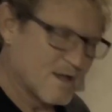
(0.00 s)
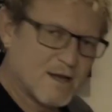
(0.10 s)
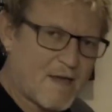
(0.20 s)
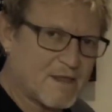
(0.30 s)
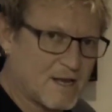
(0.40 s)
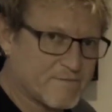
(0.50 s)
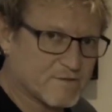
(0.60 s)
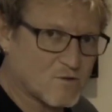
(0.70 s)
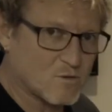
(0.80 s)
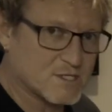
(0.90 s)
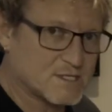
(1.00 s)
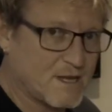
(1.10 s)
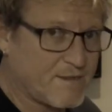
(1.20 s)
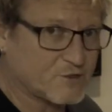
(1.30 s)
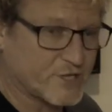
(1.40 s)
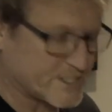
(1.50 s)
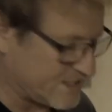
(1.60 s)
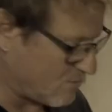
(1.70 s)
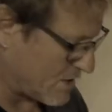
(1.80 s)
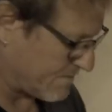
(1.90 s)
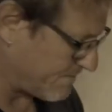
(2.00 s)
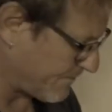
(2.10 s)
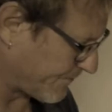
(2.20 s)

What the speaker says: Now the 11th chord is another tricksy one.